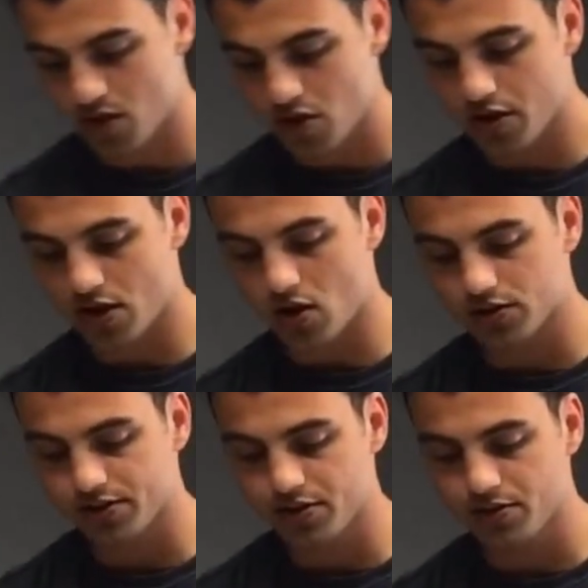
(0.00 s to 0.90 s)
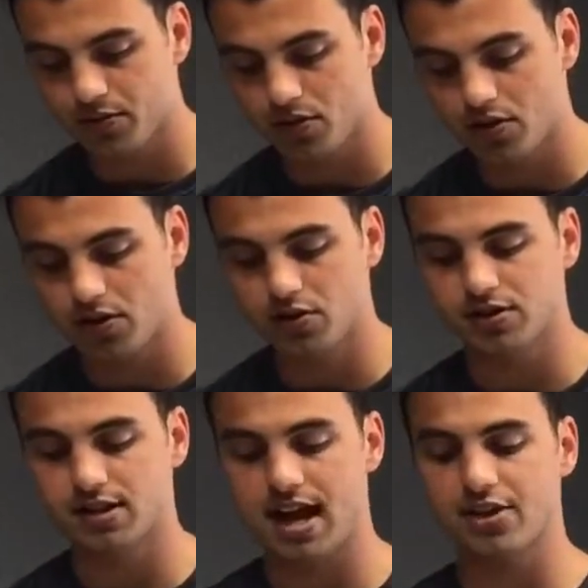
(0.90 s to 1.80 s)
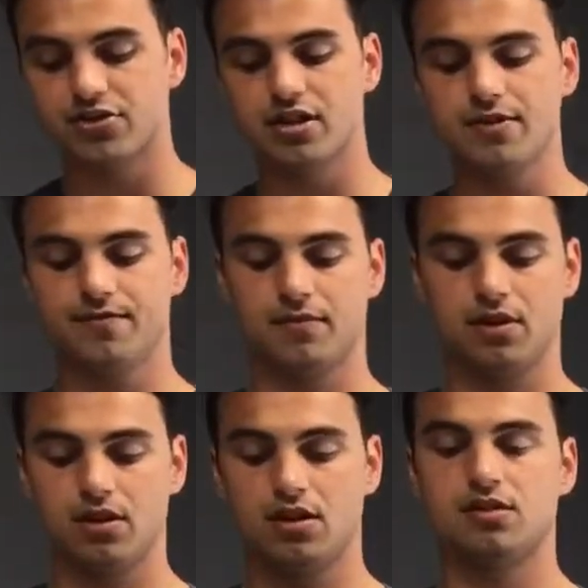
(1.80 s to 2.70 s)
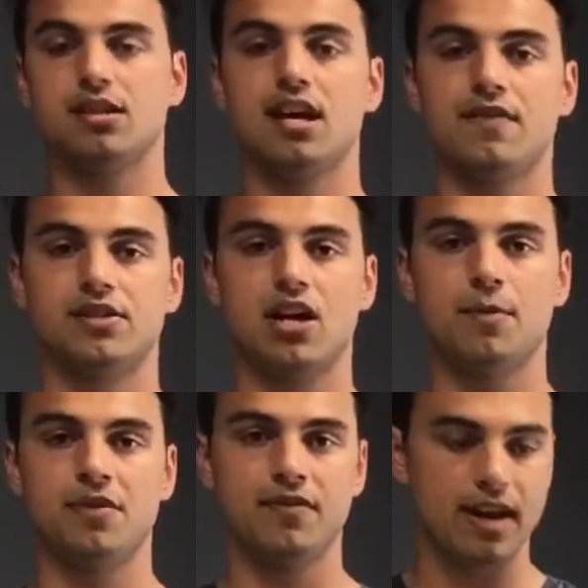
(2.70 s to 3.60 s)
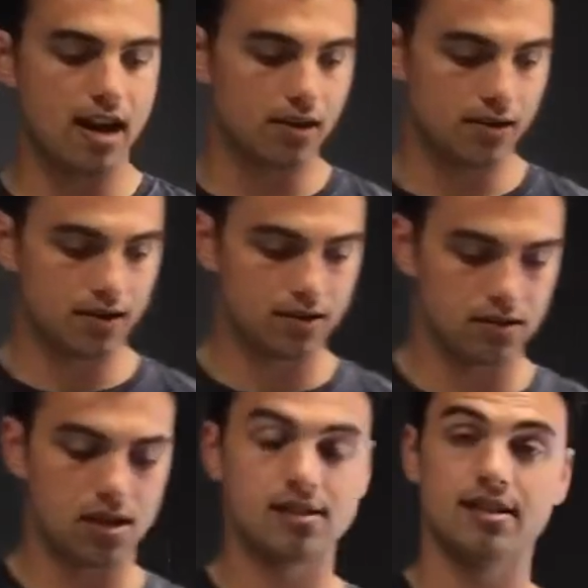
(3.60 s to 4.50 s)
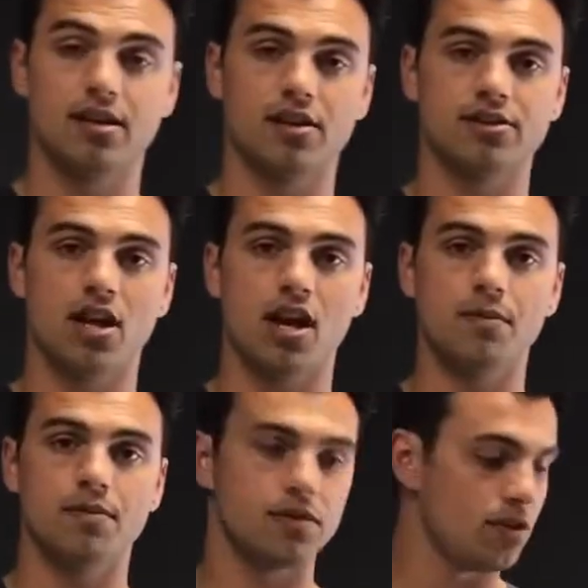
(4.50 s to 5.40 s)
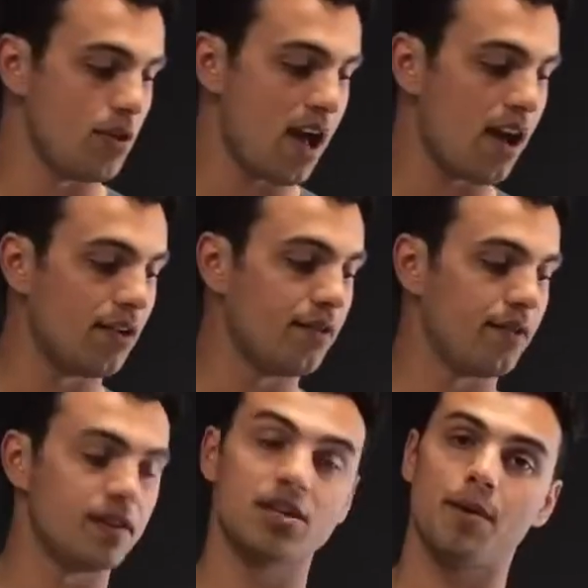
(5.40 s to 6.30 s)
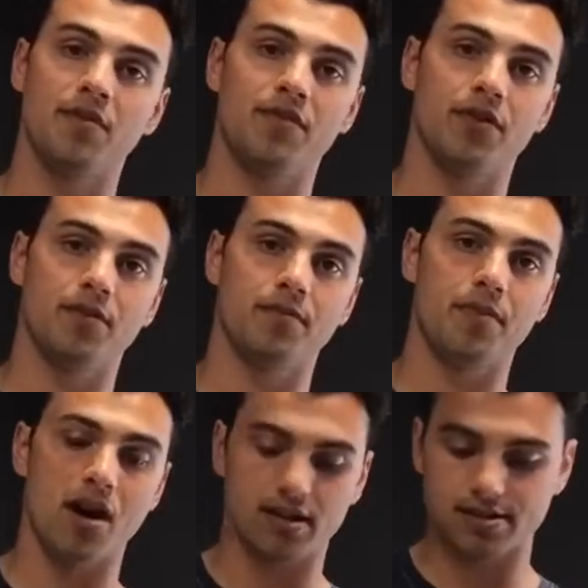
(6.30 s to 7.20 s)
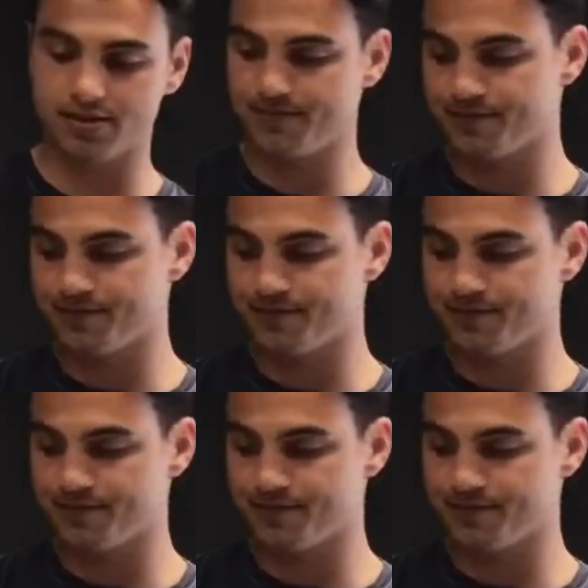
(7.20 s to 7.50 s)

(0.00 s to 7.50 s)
You can also use the extra to cut the top of it out and set it on top so you have the top of your box.